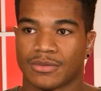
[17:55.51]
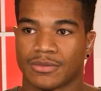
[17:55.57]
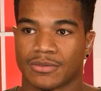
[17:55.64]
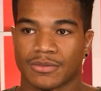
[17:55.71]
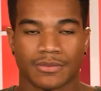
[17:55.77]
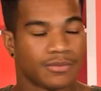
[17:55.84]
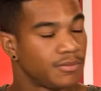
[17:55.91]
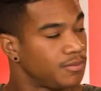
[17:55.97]

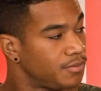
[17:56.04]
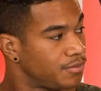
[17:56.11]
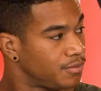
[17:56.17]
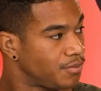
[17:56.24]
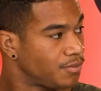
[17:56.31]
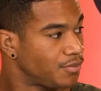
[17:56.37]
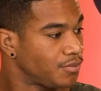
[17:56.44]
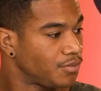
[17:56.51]

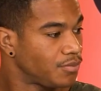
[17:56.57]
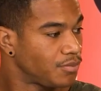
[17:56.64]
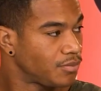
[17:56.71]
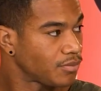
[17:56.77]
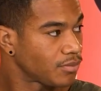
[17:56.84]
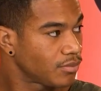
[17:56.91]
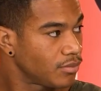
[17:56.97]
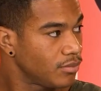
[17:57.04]

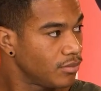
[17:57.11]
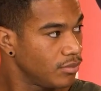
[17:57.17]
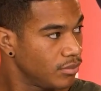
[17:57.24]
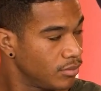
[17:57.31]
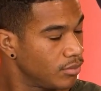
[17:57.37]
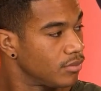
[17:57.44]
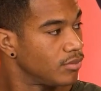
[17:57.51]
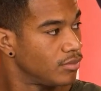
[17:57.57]

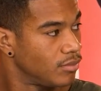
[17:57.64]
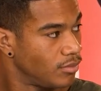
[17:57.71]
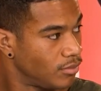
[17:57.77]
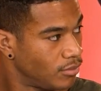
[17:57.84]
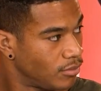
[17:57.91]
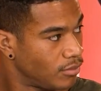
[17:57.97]
[no speech]